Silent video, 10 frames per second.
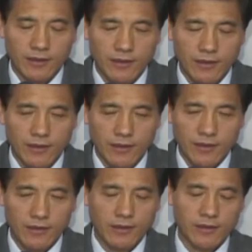we
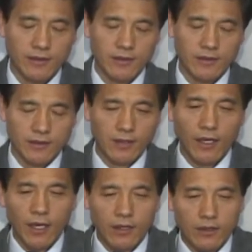do not
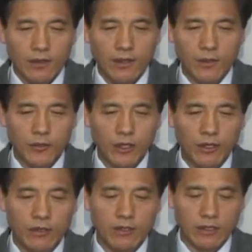practice love,
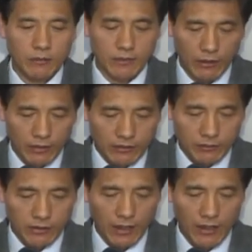we
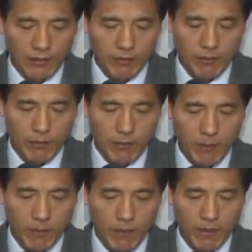will not
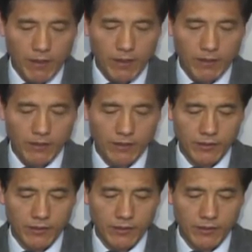act on it.